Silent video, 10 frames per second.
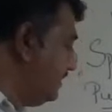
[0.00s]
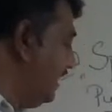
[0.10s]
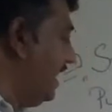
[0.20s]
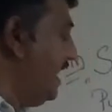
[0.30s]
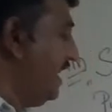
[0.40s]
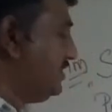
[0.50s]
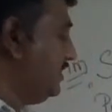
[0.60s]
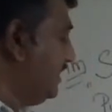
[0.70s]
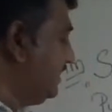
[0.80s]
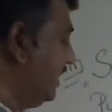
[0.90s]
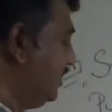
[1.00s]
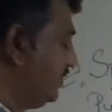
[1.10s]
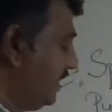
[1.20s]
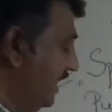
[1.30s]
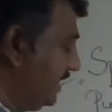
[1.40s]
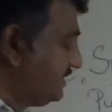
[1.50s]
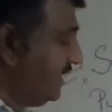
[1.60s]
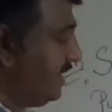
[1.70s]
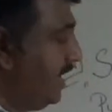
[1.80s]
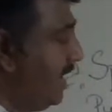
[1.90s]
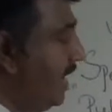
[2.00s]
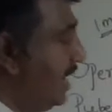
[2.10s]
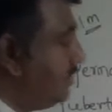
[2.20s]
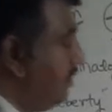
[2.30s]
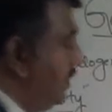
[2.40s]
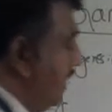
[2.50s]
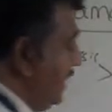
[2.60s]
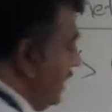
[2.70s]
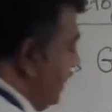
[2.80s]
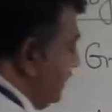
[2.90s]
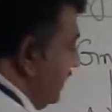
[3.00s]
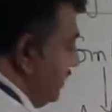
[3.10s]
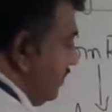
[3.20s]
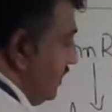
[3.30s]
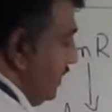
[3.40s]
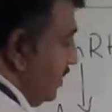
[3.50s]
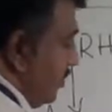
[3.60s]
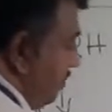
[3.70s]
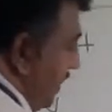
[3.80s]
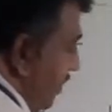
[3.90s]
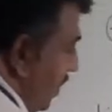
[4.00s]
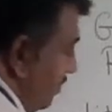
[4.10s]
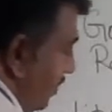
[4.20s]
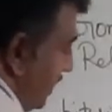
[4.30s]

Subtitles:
Let's say luteinizing hormone, and another gonadotropin hormone.